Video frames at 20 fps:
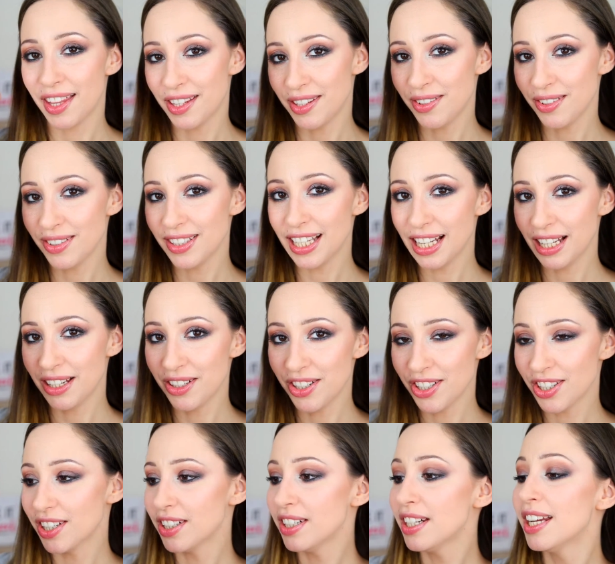The Nude
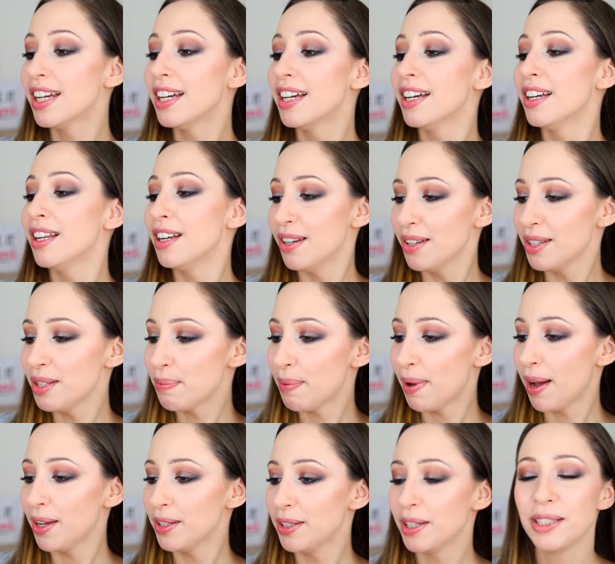Illusion Loose
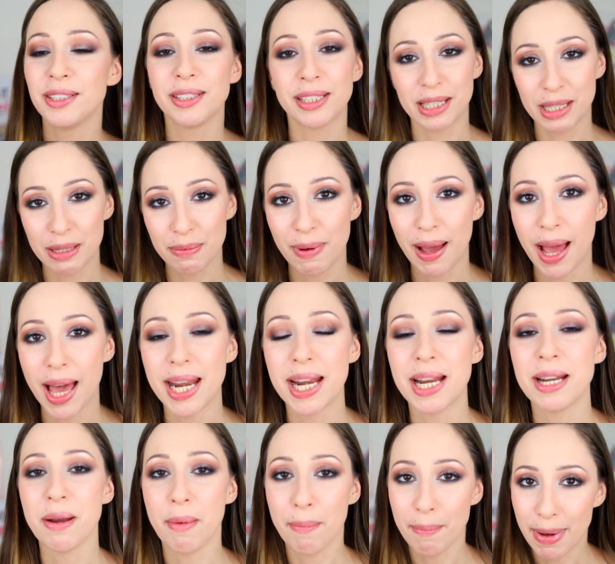Powder
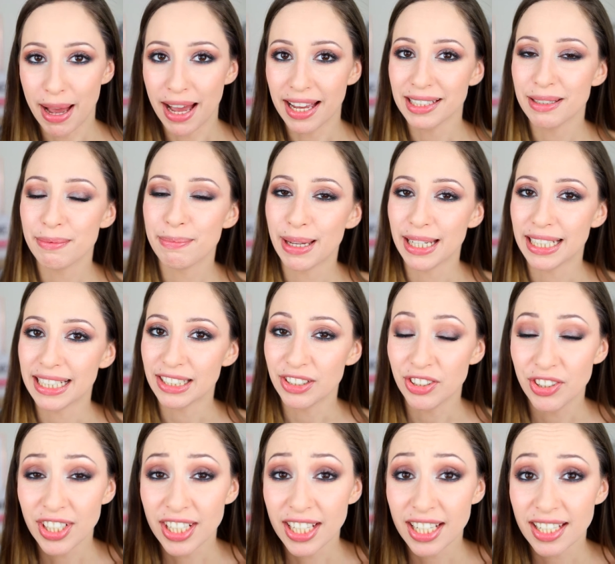Transparent Matte by
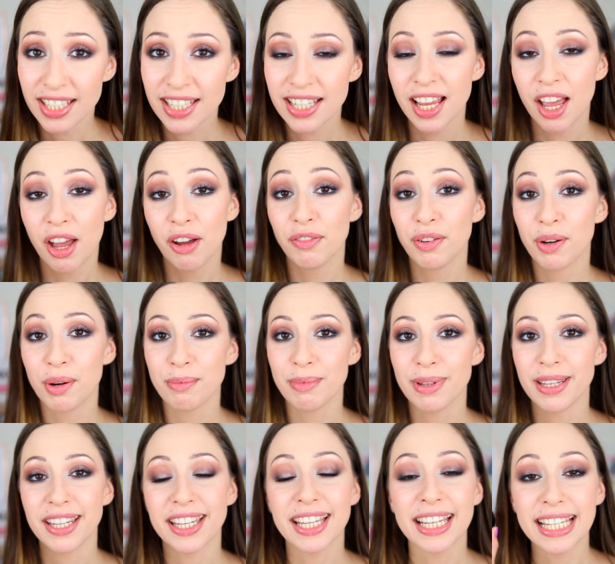Catrice for
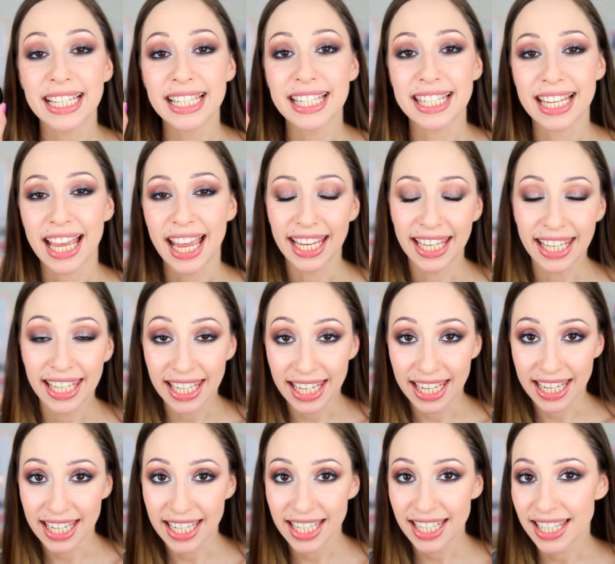me is a
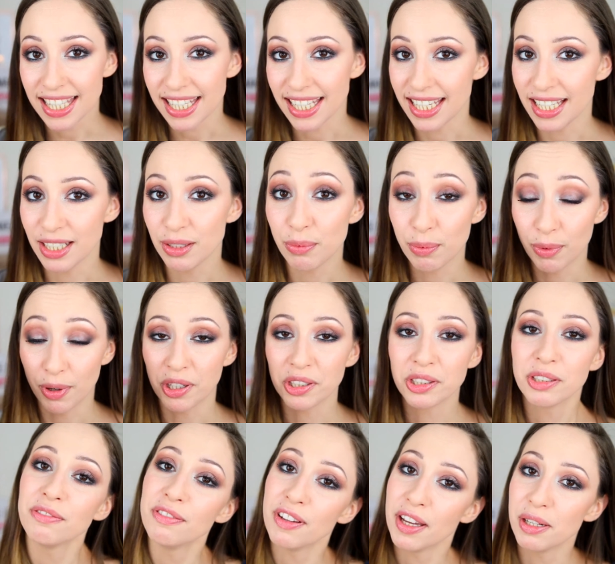hit. It
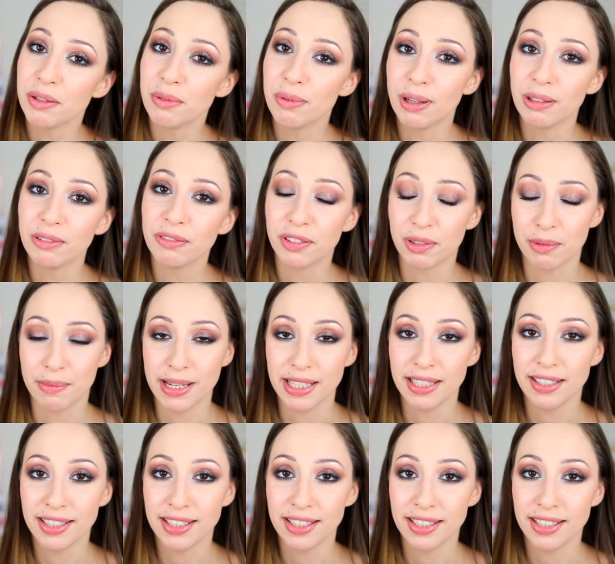worked very well for me